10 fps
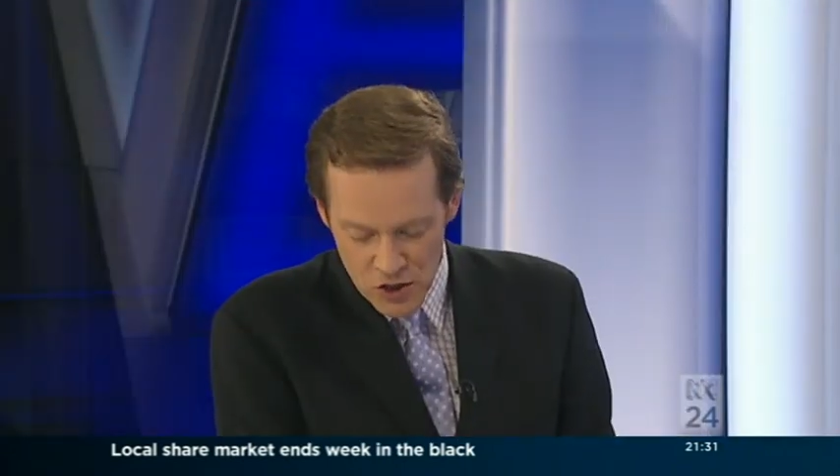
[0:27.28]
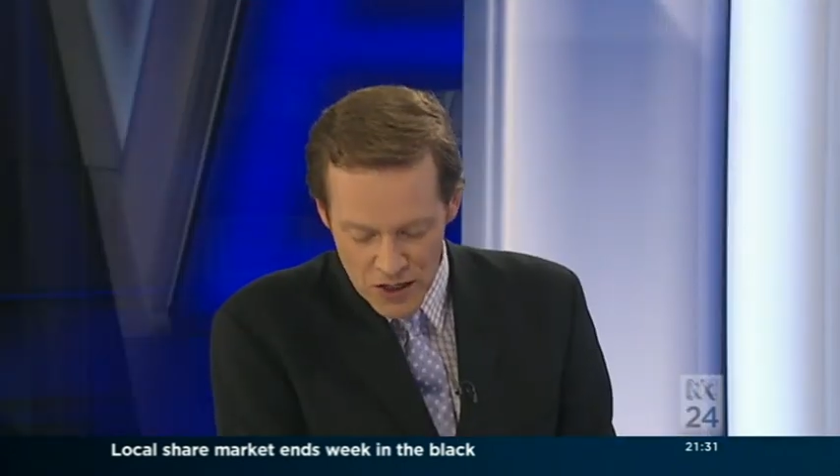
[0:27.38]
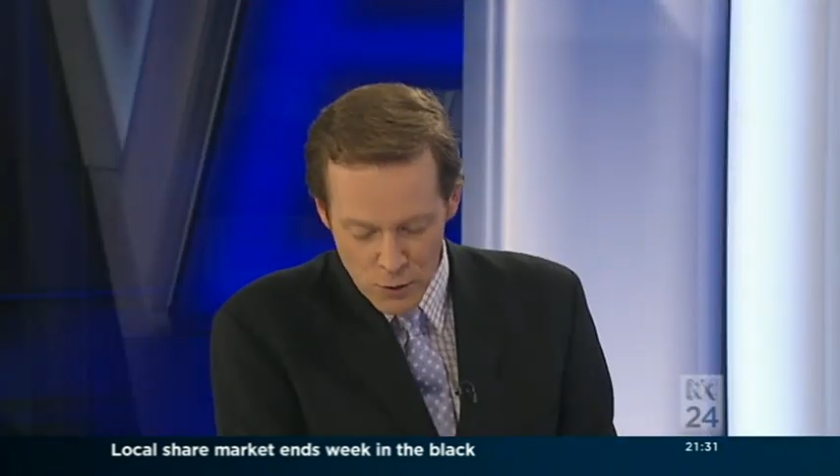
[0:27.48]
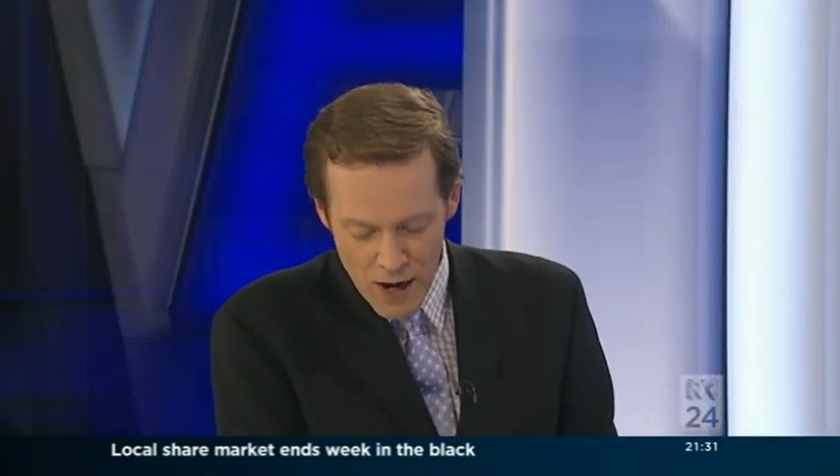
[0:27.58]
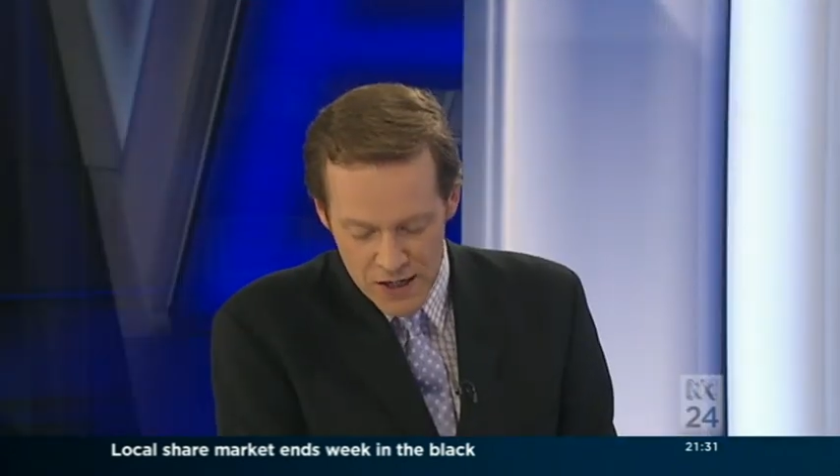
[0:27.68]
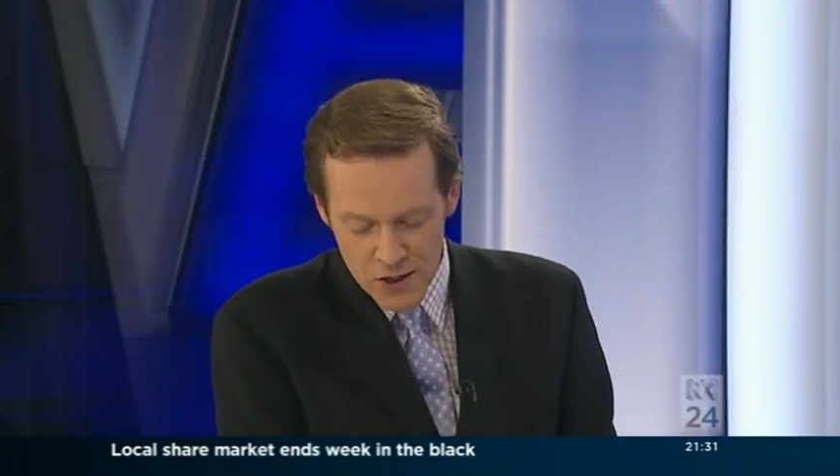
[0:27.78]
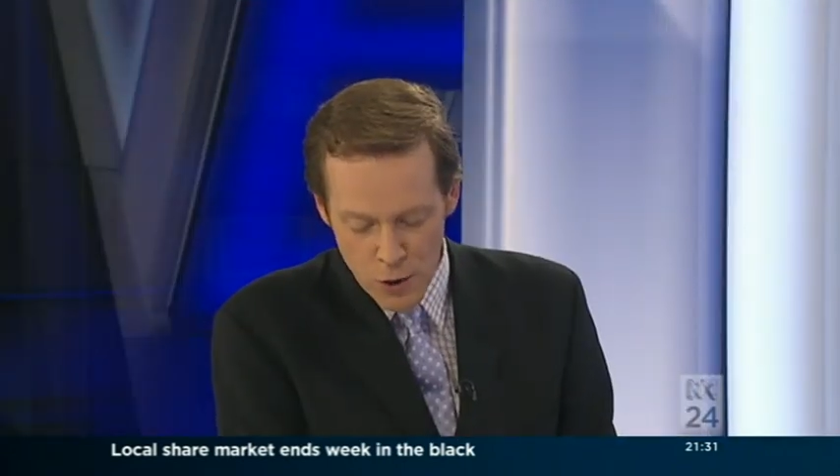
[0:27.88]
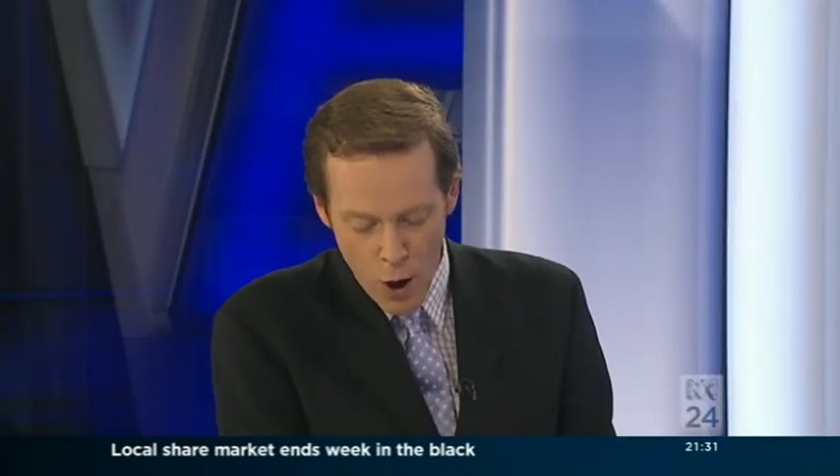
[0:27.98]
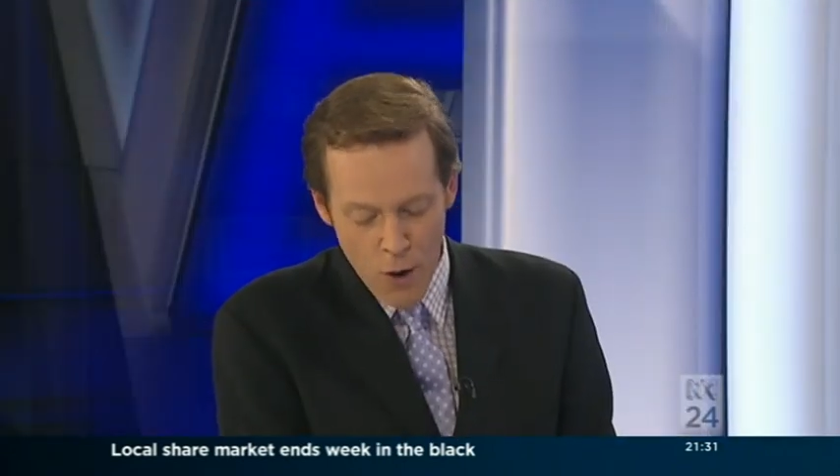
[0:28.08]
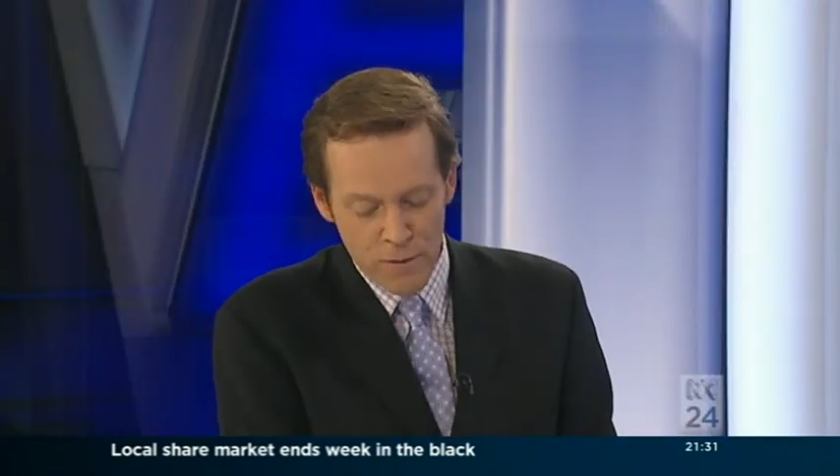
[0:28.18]
to the arrest
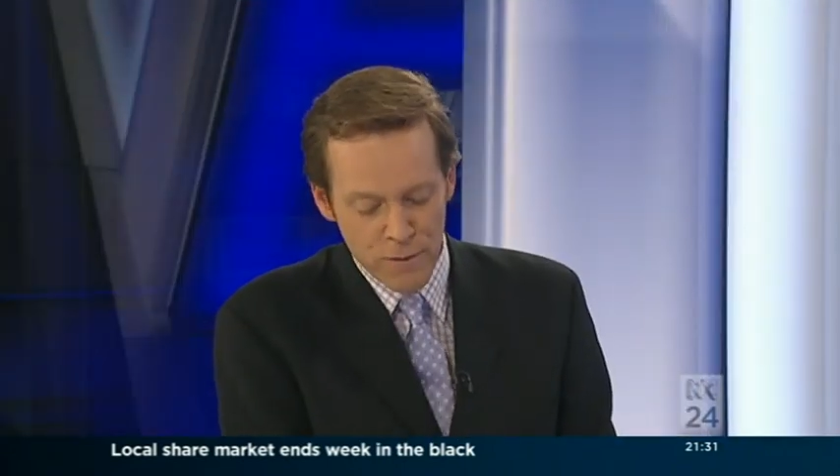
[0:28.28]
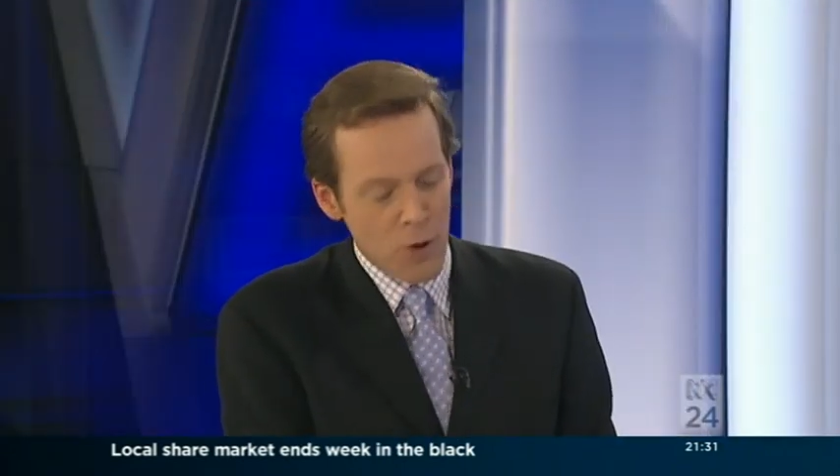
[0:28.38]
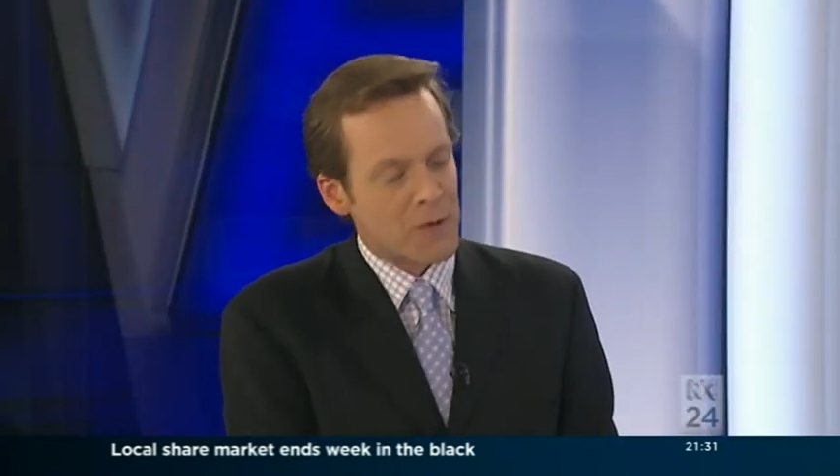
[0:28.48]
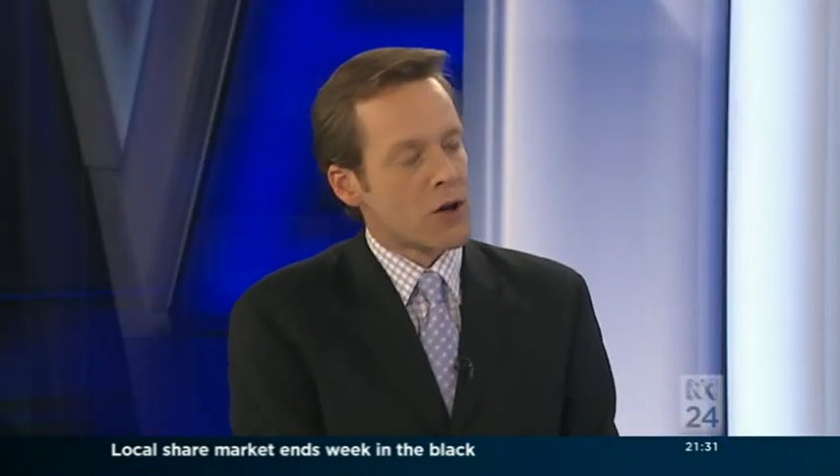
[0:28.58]
of former